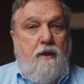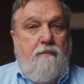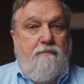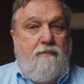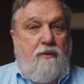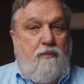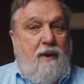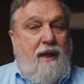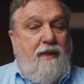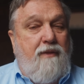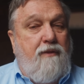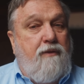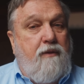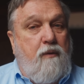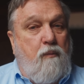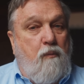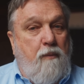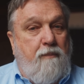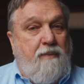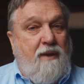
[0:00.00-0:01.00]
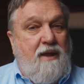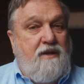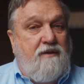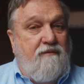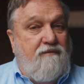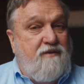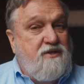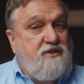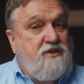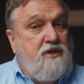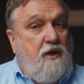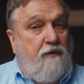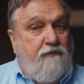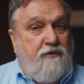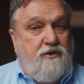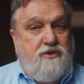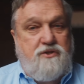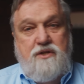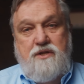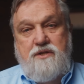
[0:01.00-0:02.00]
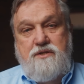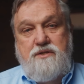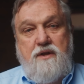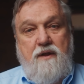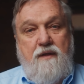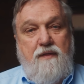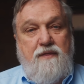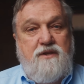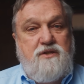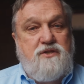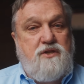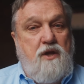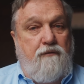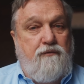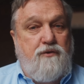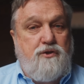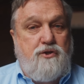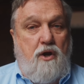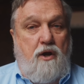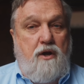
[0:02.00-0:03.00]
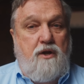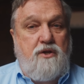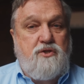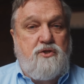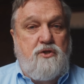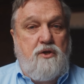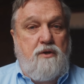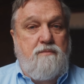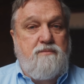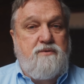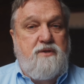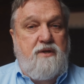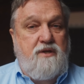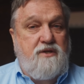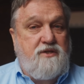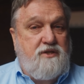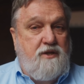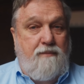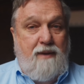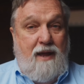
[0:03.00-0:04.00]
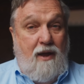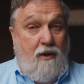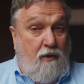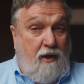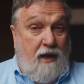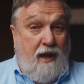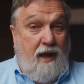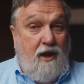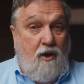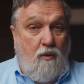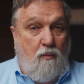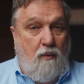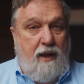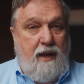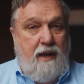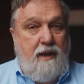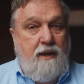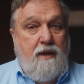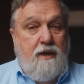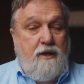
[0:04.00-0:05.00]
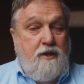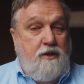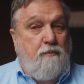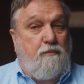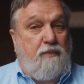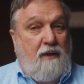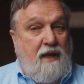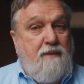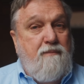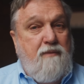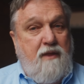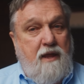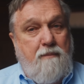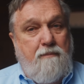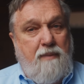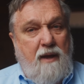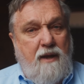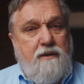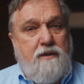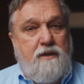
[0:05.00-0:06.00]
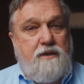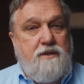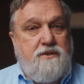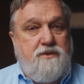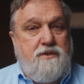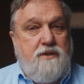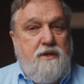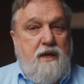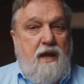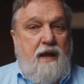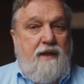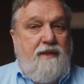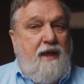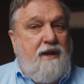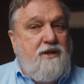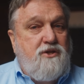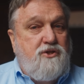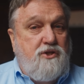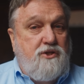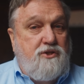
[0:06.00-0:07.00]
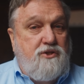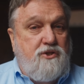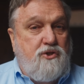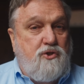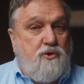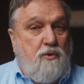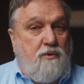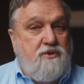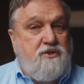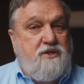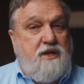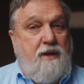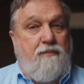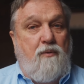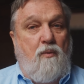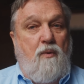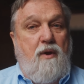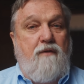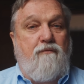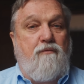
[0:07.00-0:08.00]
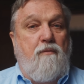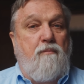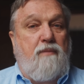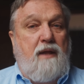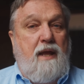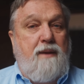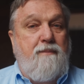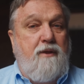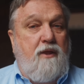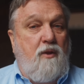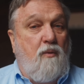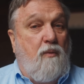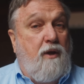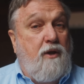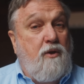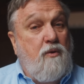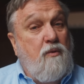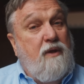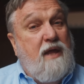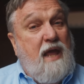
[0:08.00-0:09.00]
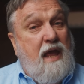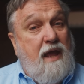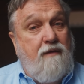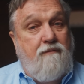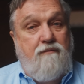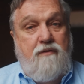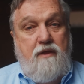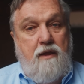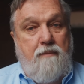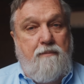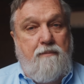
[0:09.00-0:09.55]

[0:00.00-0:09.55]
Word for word: But rather than repent of this selfishness, the selfish heart assumes that there is somehow a higher way to blame the abundance, and that is just a short step away from blaming the one who gave the